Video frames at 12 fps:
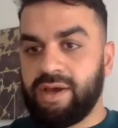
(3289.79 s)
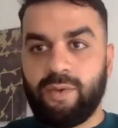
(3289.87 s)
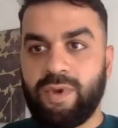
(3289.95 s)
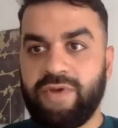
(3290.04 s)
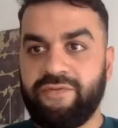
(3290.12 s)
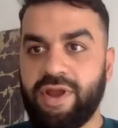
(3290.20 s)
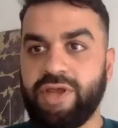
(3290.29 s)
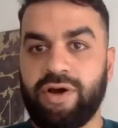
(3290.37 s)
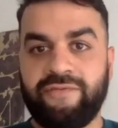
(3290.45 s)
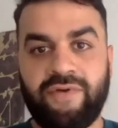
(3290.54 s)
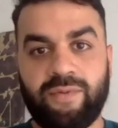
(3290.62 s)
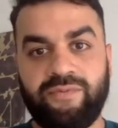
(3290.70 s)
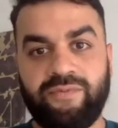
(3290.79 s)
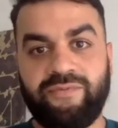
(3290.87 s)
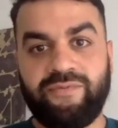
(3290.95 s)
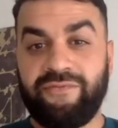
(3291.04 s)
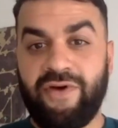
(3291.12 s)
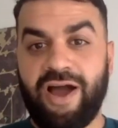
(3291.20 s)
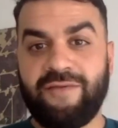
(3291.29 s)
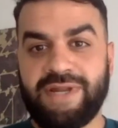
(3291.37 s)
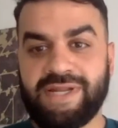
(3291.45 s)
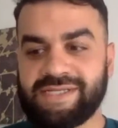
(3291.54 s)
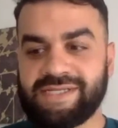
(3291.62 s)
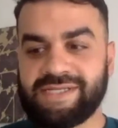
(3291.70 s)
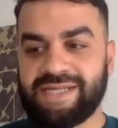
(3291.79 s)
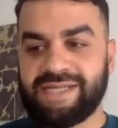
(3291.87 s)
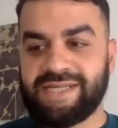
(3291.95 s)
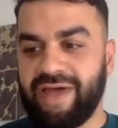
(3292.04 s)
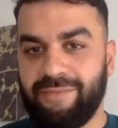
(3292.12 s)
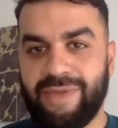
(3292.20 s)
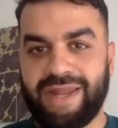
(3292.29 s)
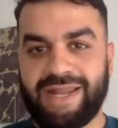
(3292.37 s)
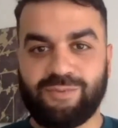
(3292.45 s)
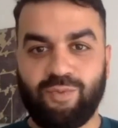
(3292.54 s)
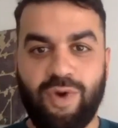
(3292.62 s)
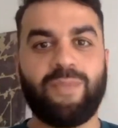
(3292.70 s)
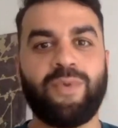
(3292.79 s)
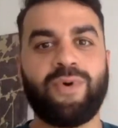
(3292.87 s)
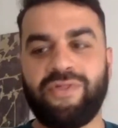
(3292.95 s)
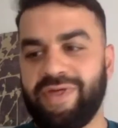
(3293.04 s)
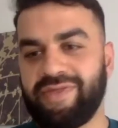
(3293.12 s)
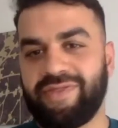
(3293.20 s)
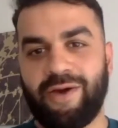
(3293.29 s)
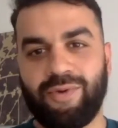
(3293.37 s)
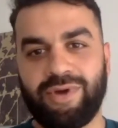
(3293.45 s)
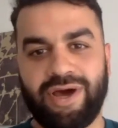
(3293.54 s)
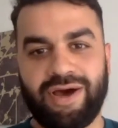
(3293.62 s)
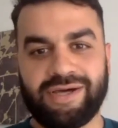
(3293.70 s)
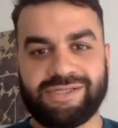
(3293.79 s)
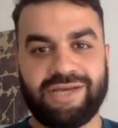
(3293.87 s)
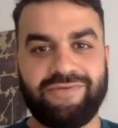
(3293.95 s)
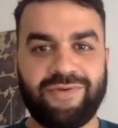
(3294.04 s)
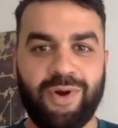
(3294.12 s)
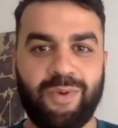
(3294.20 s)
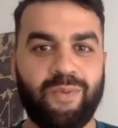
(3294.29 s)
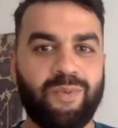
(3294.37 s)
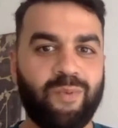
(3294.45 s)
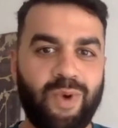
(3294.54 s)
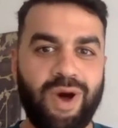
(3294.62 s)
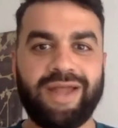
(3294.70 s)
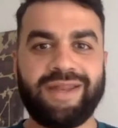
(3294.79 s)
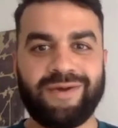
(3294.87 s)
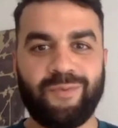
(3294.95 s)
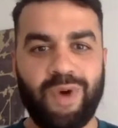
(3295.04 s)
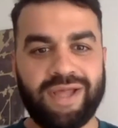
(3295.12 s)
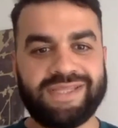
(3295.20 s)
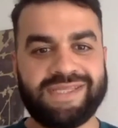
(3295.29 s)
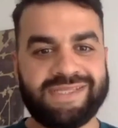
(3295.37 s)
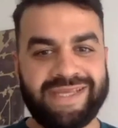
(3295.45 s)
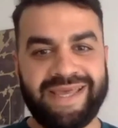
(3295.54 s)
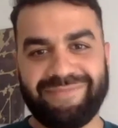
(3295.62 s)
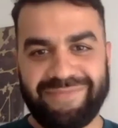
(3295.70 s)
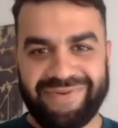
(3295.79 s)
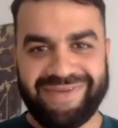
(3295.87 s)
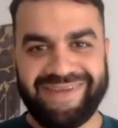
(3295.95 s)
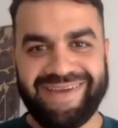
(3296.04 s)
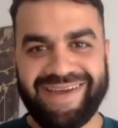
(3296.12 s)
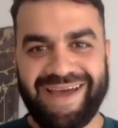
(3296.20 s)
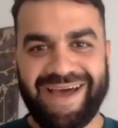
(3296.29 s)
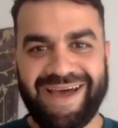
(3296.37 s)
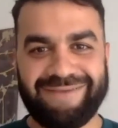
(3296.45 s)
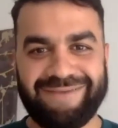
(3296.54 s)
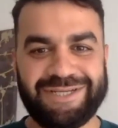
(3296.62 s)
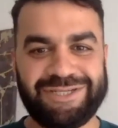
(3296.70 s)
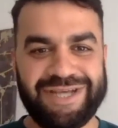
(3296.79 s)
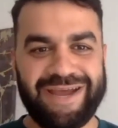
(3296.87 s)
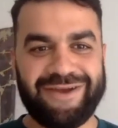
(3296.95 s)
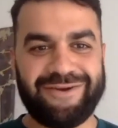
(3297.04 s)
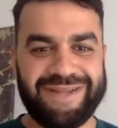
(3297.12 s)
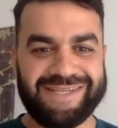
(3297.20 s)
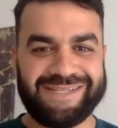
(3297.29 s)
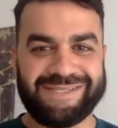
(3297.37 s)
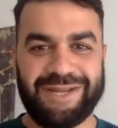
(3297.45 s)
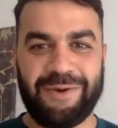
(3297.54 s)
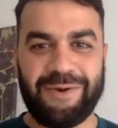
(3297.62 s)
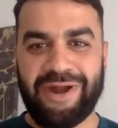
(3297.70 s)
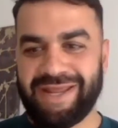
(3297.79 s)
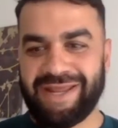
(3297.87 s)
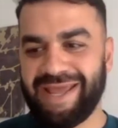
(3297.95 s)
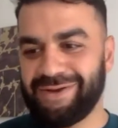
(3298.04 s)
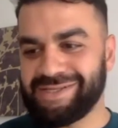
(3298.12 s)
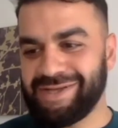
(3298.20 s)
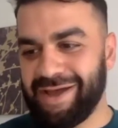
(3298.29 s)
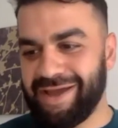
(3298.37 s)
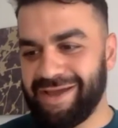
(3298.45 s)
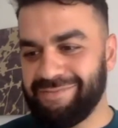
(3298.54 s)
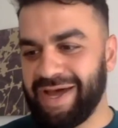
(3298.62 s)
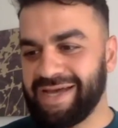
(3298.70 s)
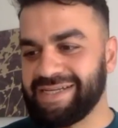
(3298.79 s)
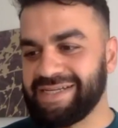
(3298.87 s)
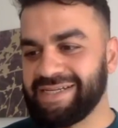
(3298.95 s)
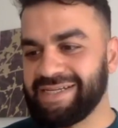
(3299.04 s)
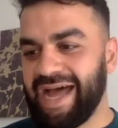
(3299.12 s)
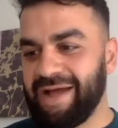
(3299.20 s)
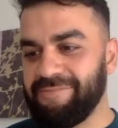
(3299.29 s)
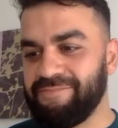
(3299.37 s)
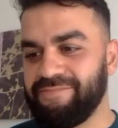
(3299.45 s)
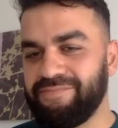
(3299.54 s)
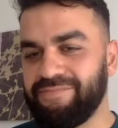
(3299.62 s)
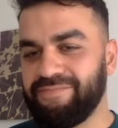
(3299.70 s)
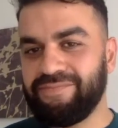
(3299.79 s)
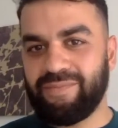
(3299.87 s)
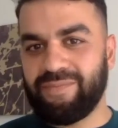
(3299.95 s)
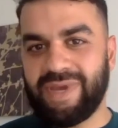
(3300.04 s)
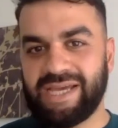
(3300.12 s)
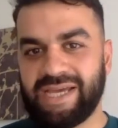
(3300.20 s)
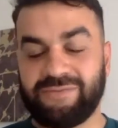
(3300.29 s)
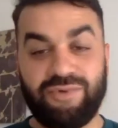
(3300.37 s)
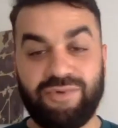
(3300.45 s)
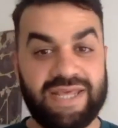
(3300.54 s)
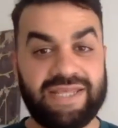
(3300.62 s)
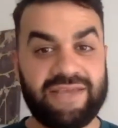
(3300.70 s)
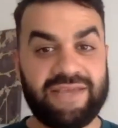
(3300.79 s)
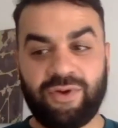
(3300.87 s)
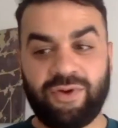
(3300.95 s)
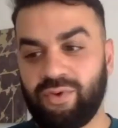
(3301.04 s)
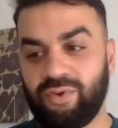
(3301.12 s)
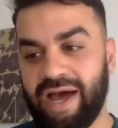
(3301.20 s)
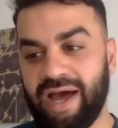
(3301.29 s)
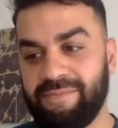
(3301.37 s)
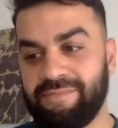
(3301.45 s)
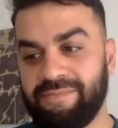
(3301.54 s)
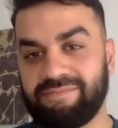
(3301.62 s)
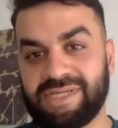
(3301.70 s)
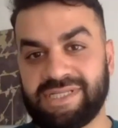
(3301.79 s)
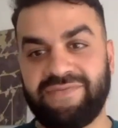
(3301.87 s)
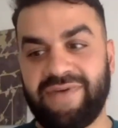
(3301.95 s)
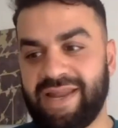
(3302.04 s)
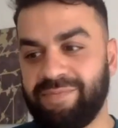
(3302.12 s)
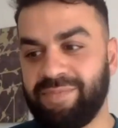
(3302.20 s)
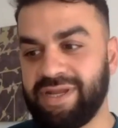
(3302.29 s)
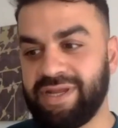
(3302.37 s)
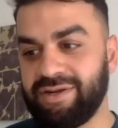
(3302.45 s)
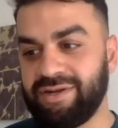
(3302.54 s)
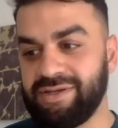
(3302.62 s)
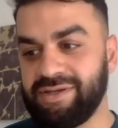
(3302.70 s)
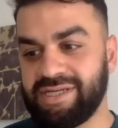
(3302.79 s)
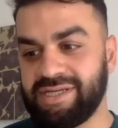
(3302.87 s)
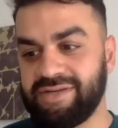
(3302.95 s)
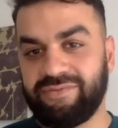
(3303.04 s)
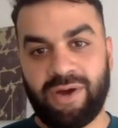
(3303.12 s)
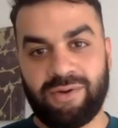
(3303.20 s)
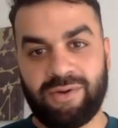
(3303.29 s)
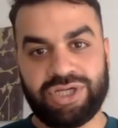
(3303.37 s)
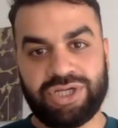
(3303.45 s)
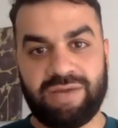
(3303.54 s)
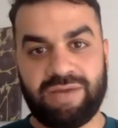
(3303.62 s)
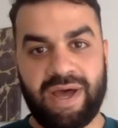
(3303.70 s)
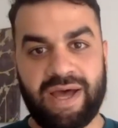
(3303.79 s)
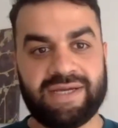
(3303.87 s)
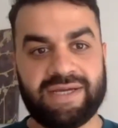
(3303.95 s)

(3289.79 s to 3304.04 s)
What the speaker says: We've only got 5 minutes left, and there's one more thing that I want to ask. So if you've got one tip you can share on this, because I know we're running out of time, but it's really difficult to develop an inclusive culture, but